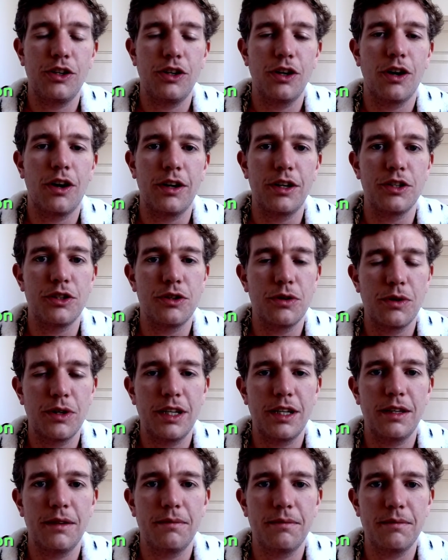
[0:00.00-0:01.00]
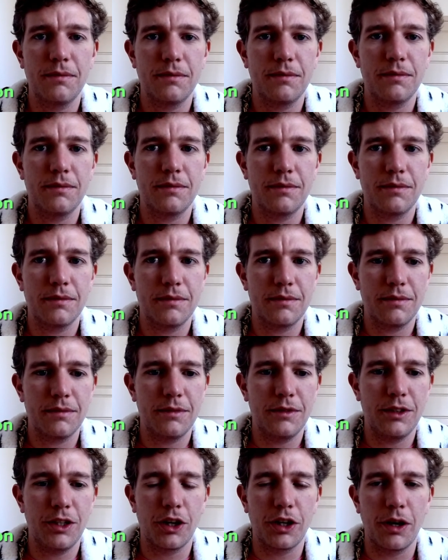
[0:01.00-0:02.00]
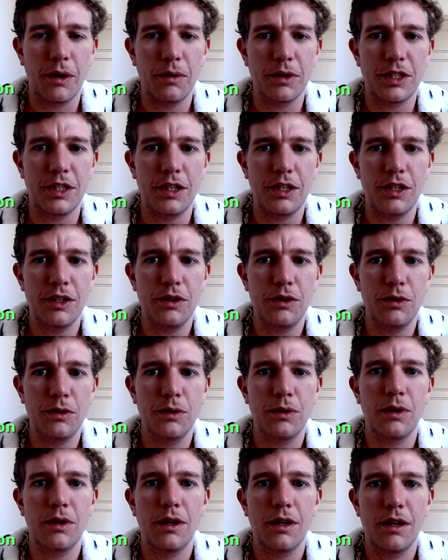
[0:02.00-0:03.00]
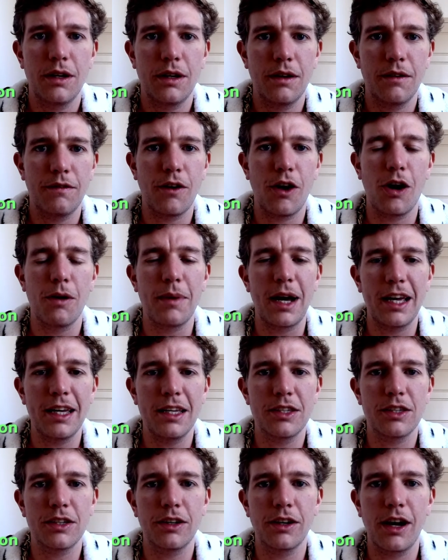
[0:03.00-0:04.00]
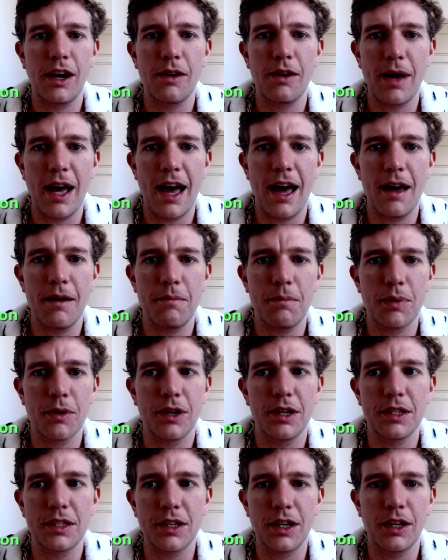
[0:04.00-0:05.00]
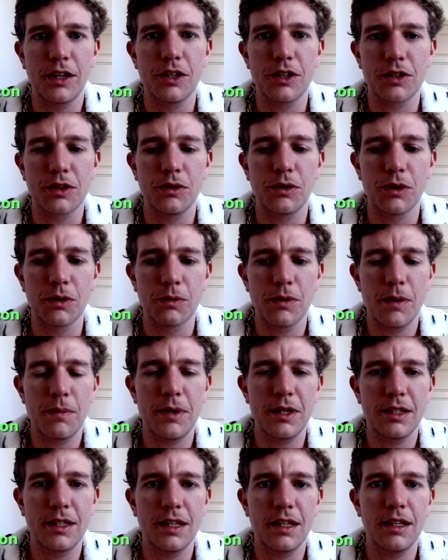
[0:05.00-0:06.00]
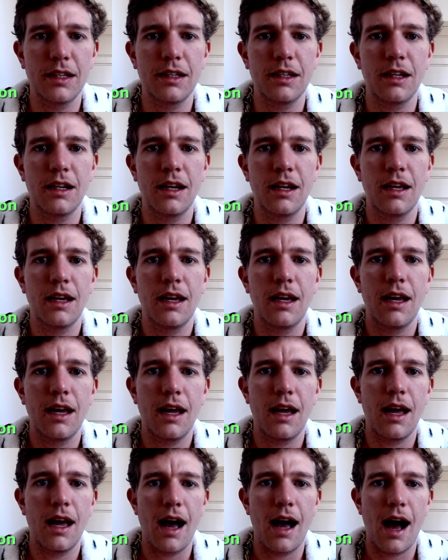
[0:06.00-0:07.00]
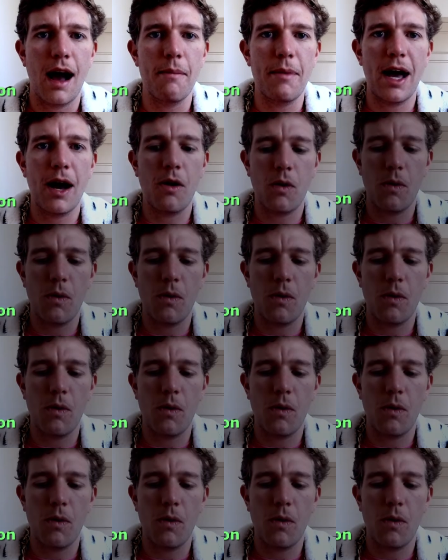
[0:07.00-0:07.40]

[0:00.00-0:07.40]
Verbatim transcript: y'all enjoyed it, y'all know what to do. Follow my Instagram at Prince underscore Rippington. I'm